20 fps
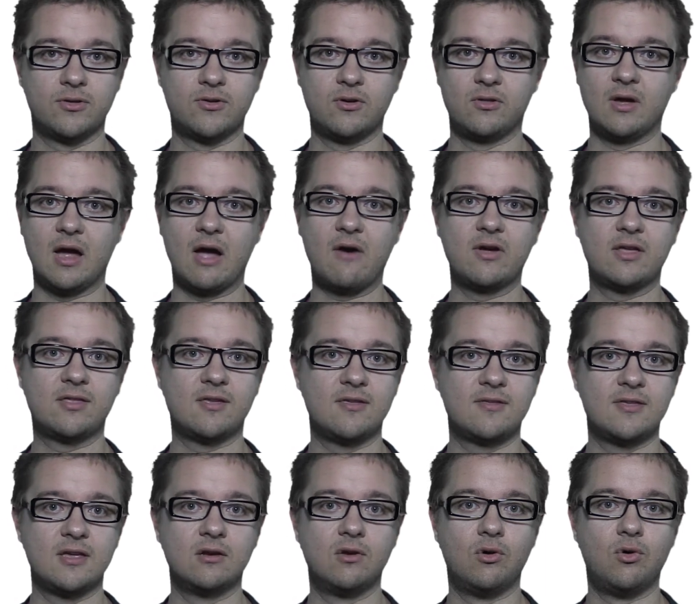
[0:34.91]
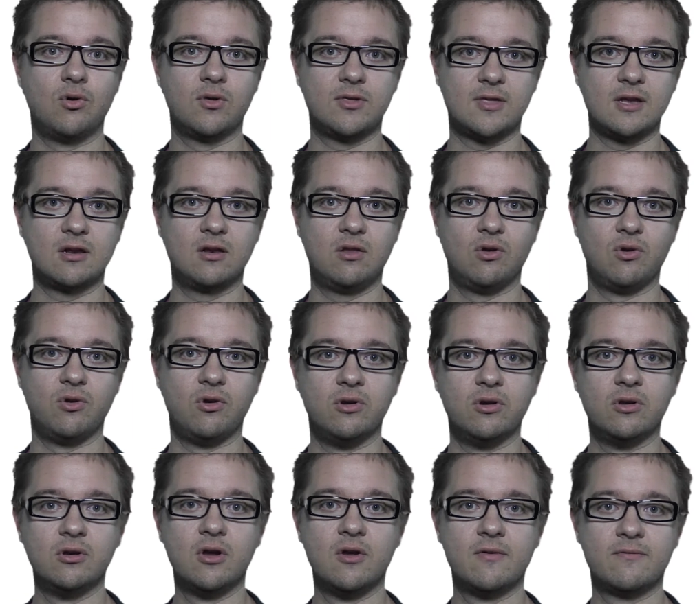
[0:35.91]
So our existing laws
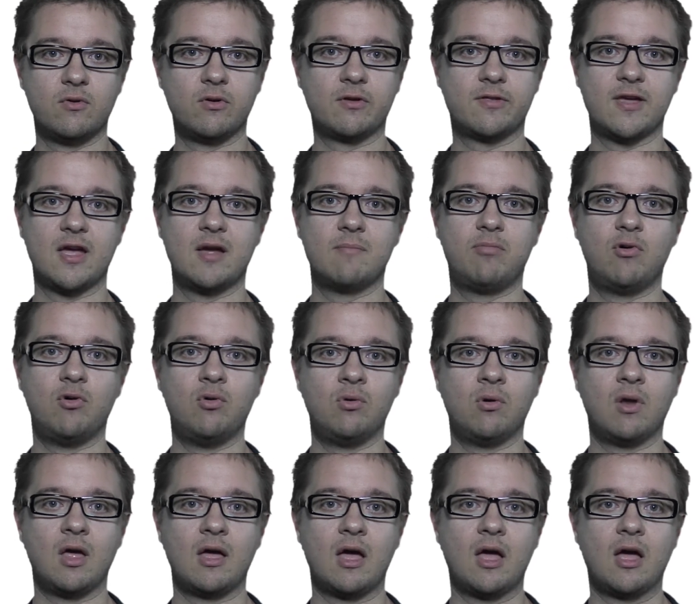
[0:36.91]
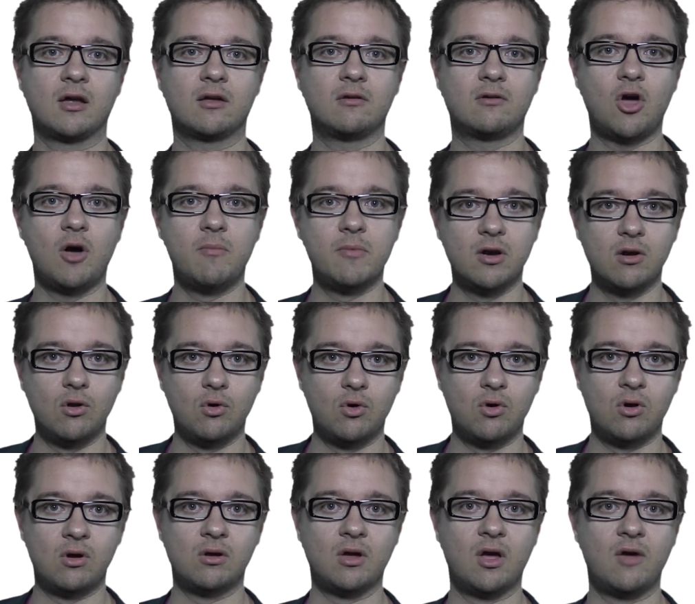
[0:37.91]
include, for example, a common
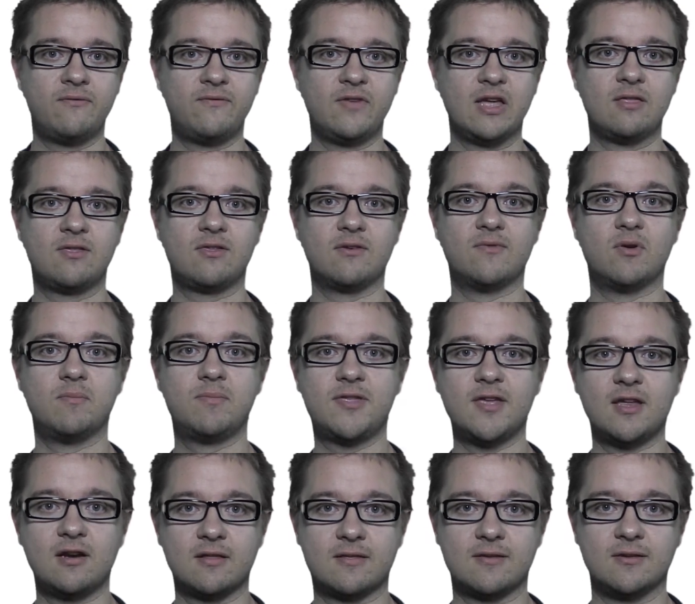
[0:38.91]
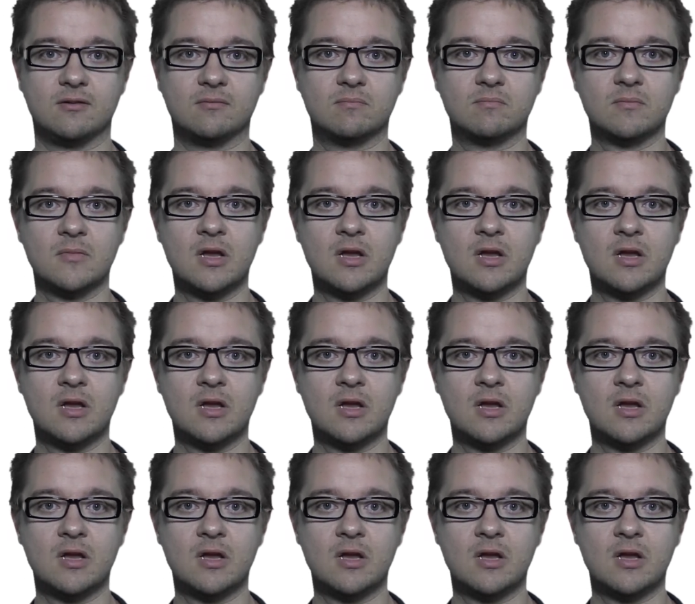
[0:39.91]
law offence of obscenity.